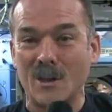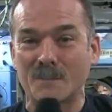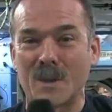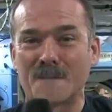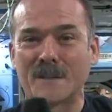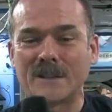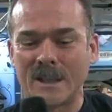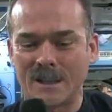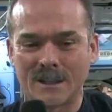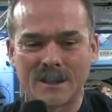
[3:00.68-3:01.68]
worked
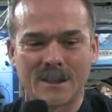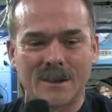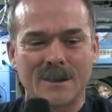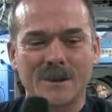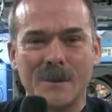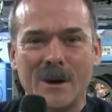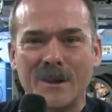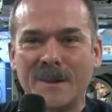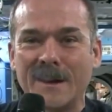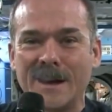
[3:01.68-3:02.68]
perfectly.
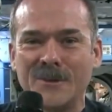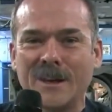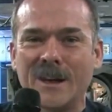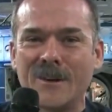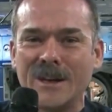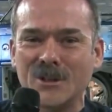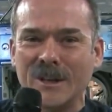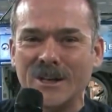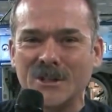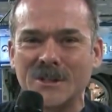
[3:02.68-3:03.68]
Meredith and Kendra,
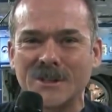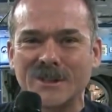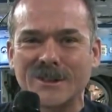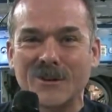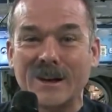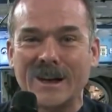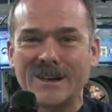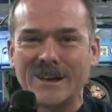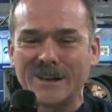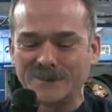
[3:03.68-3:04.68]
congratulations. Great
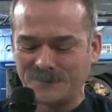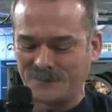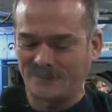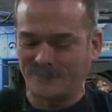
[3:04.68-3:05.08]
idea.